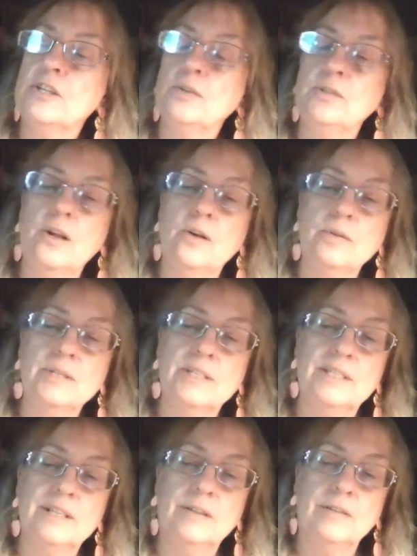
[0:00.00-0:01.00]
two-tone
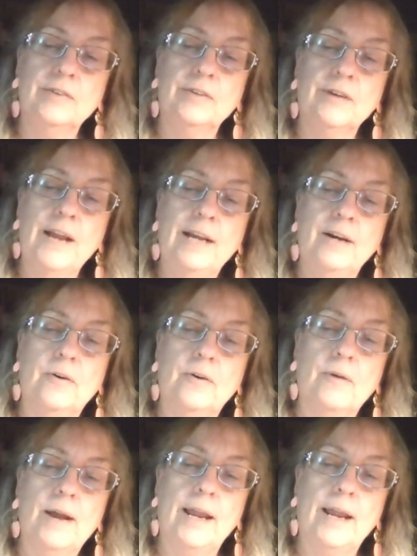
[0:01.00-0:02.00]
silver and
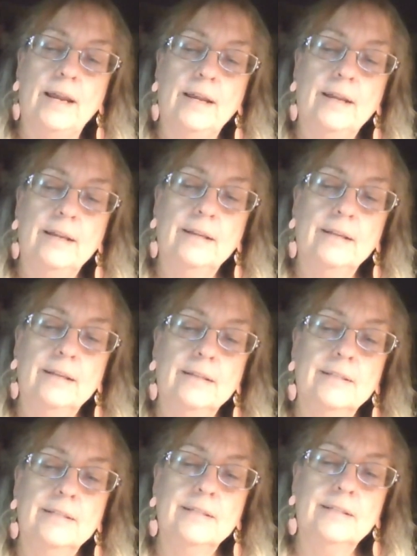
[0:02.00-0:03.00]
gray.
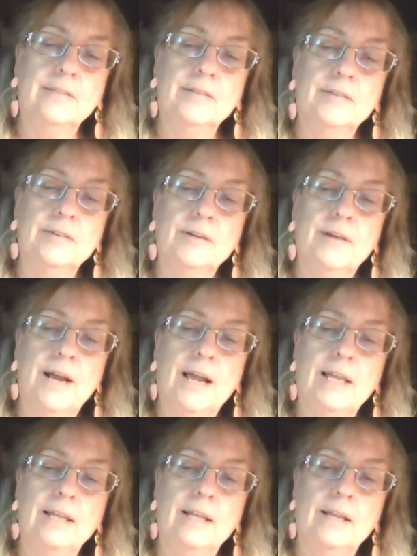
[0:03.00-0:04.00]
Silver and gray.
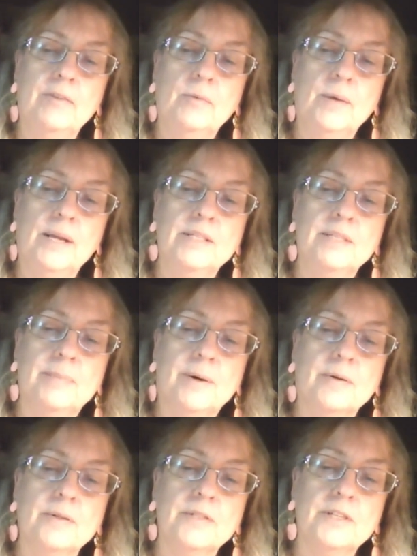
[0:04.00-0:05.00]
I love the way it
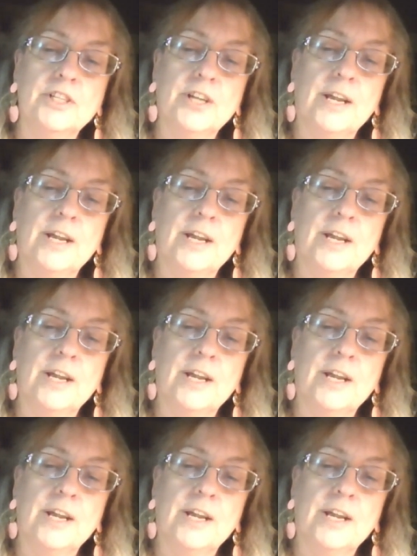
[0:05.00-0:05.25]
sparkles and